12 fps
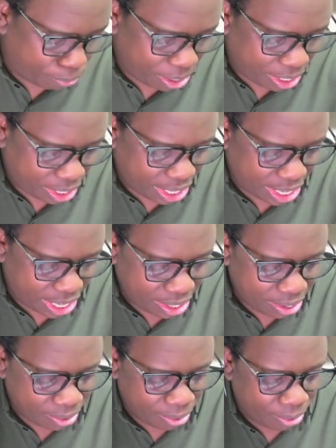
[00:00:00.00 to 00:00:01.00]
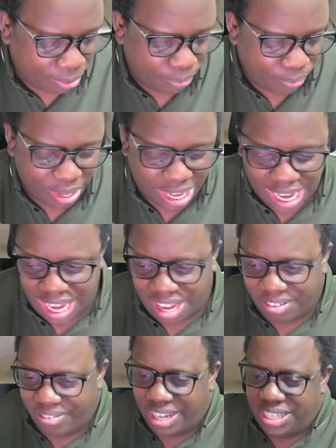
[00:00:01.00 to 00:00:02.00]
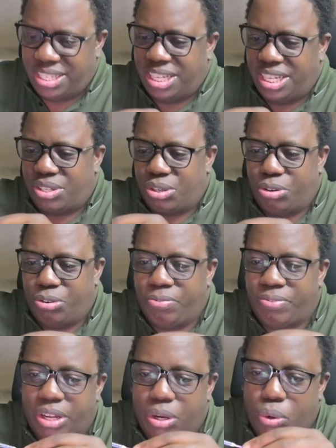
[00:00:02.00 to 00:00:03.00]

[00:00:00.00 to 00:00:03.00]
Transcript: here, I have a set of the